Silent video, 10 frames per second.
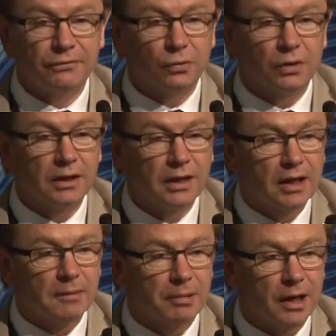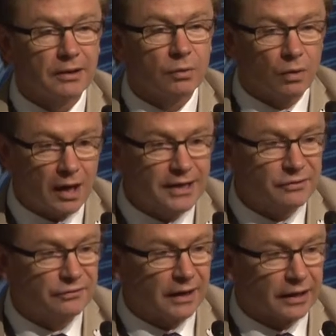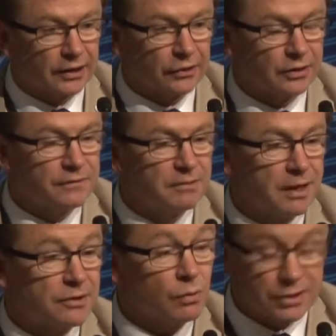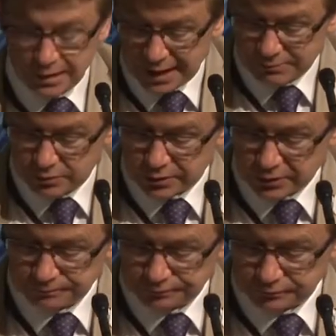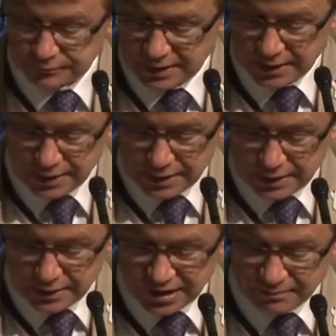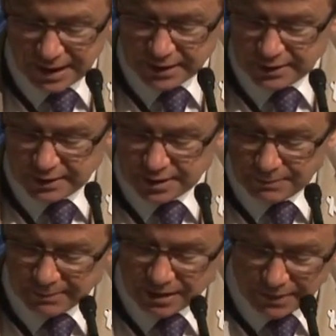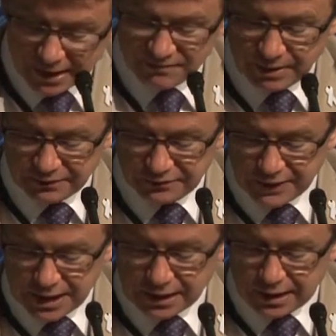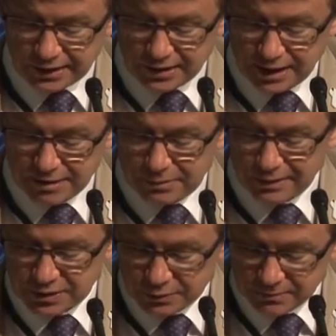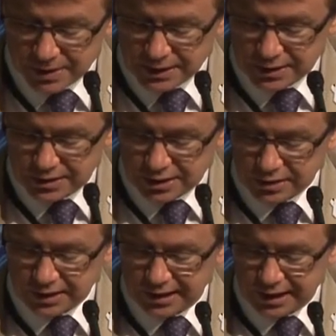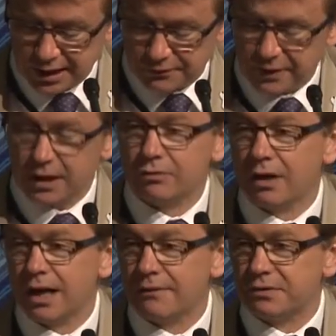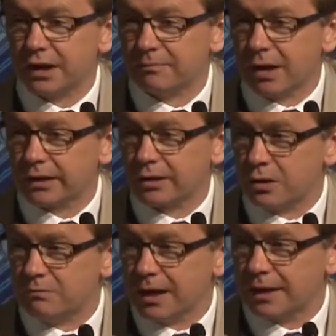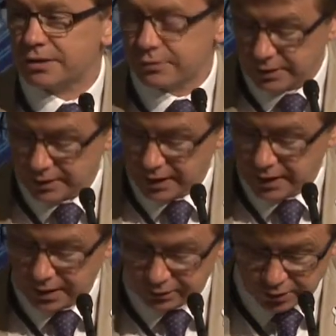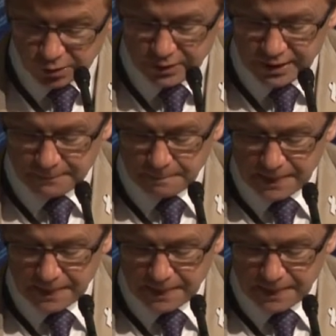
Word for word: for by the wider whānau if the mother wasn't able to. She may, the baby may have been whāngaid, but this would have been a decision carefully arrived at by kaumatua and kuia,